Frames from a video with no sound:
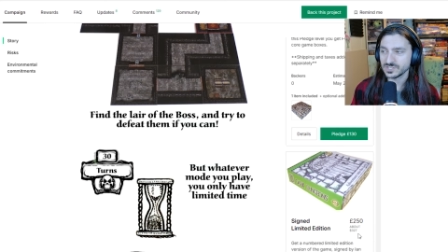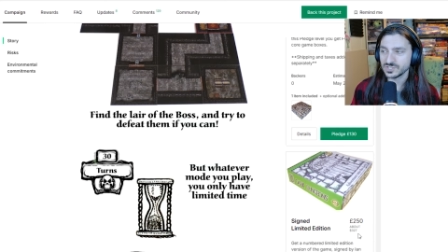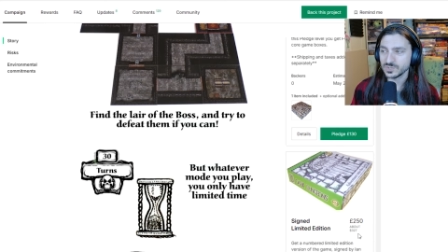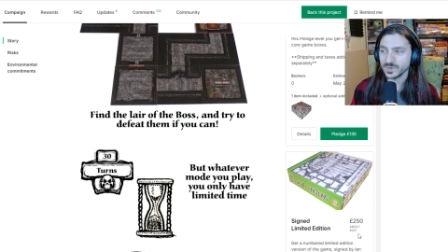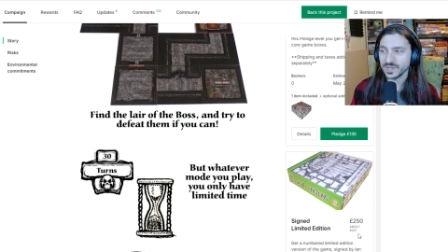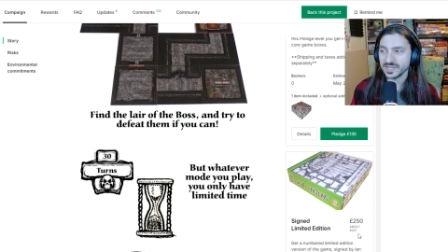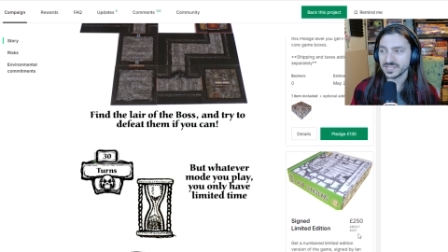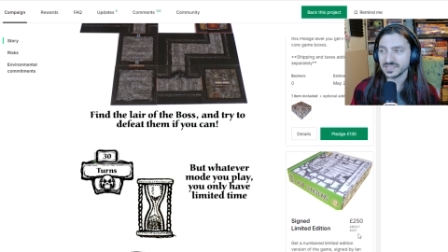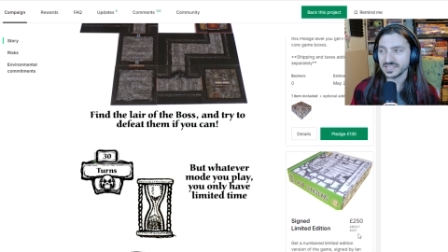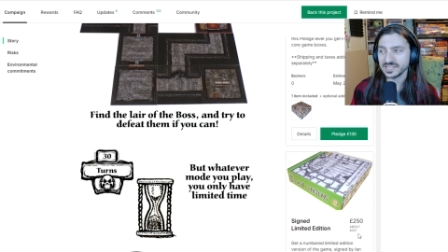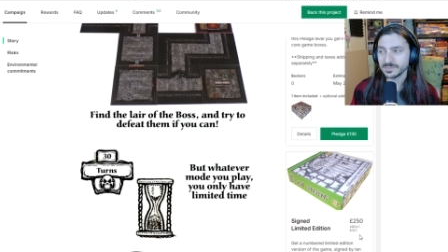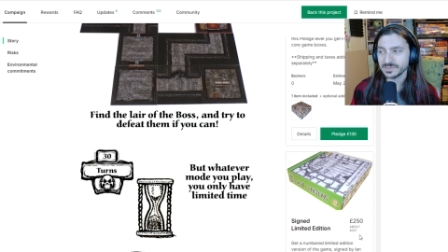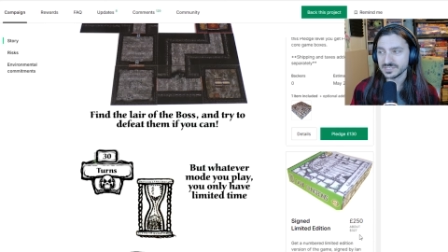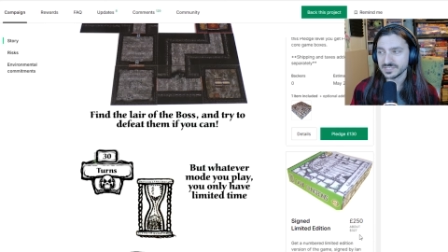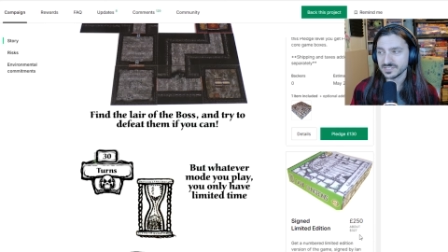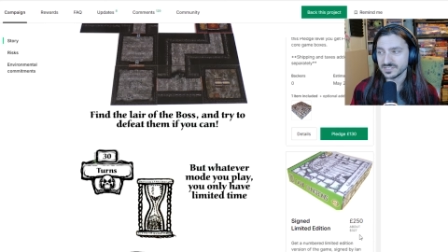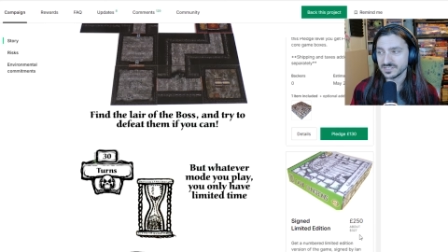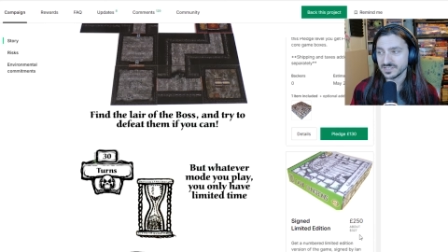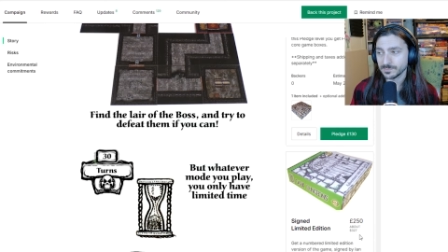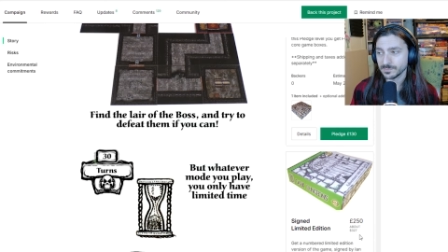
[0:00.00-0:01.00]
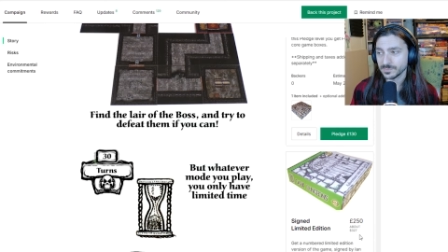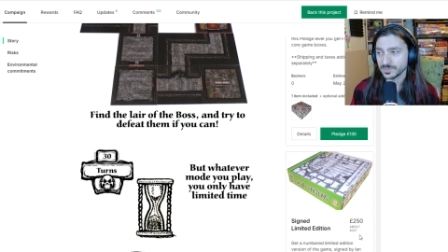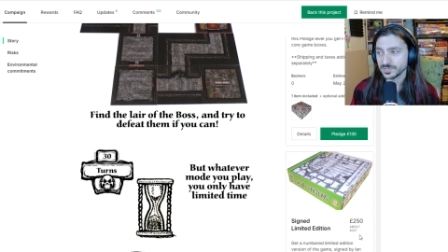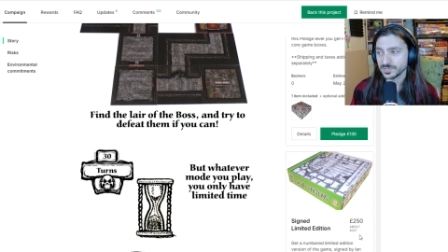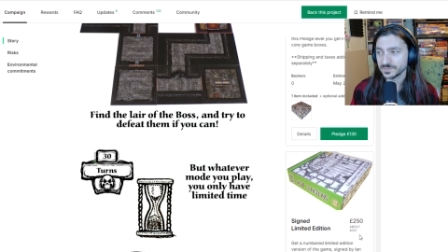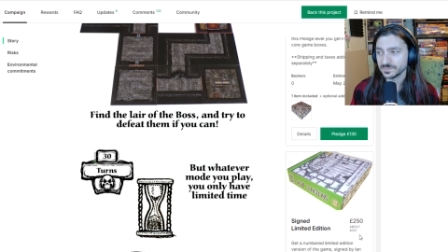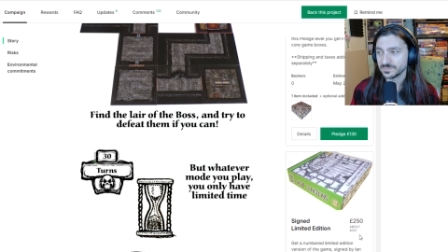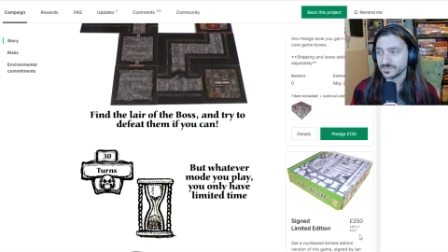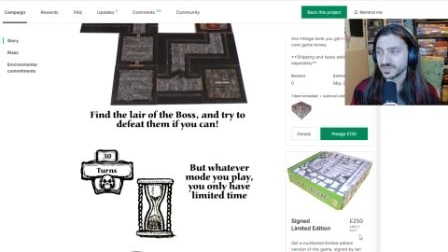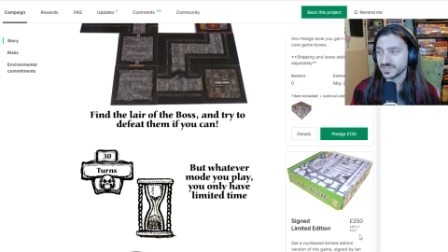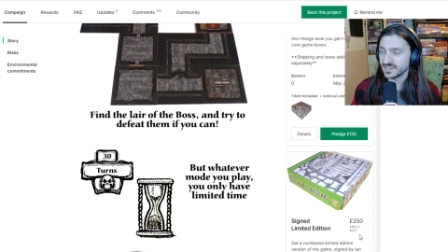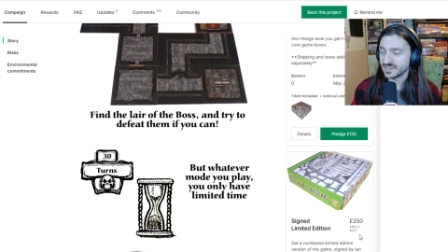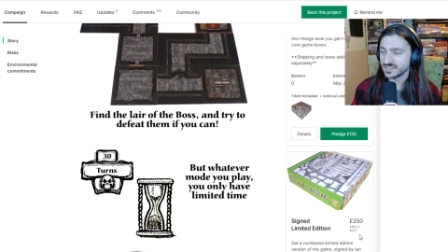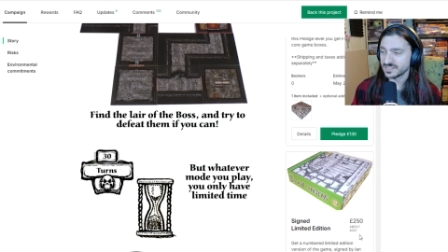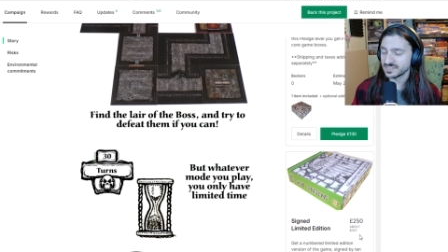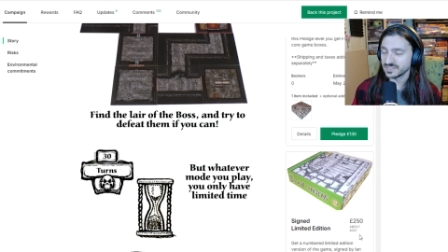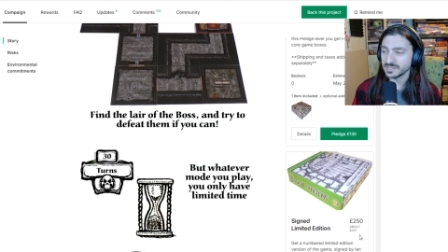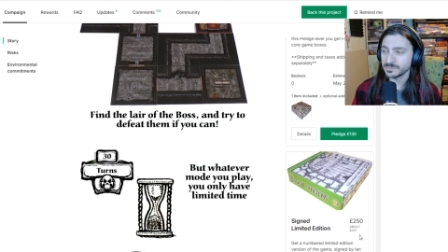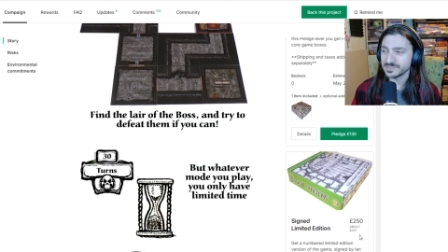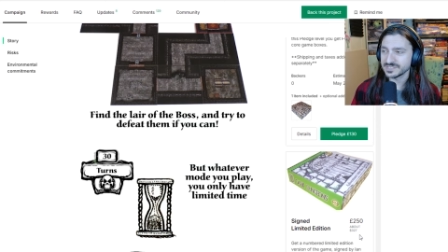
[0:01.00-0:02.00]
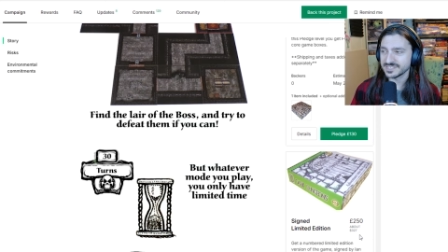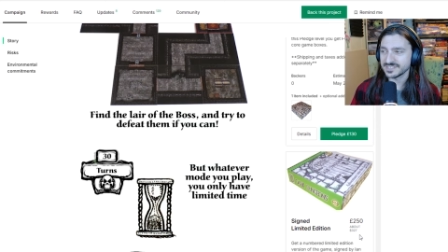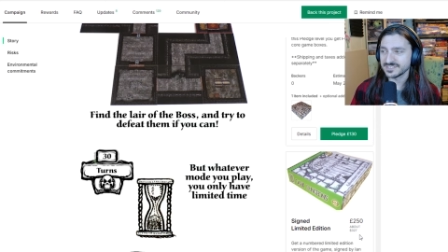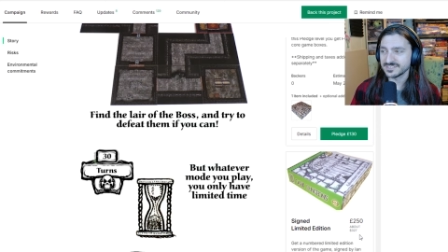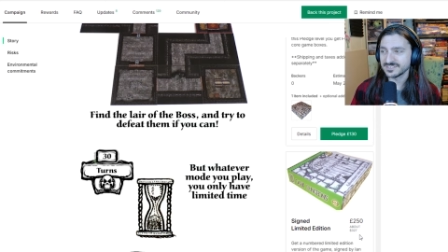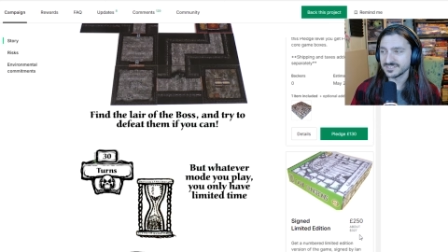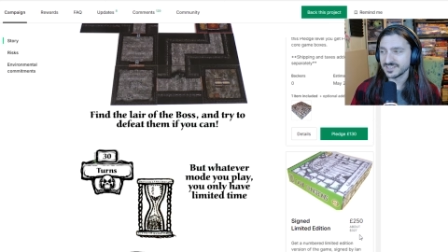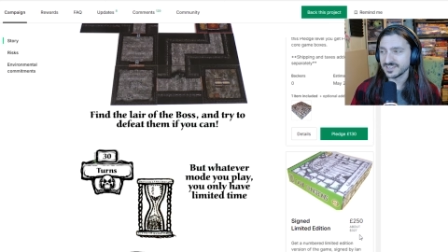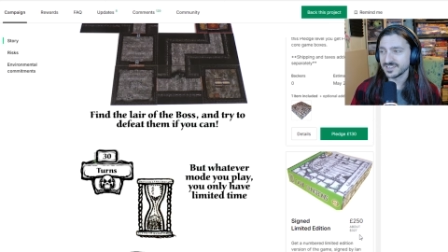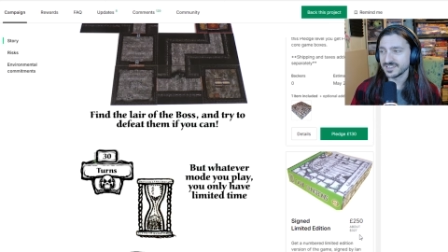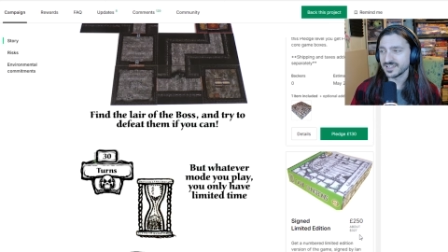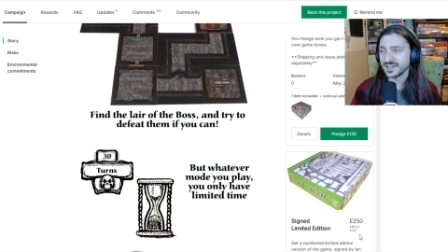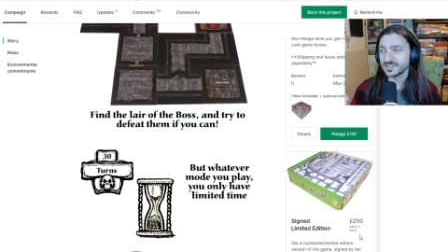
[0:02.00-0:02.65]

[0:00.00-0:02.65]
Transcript: gets you a limited number A limited,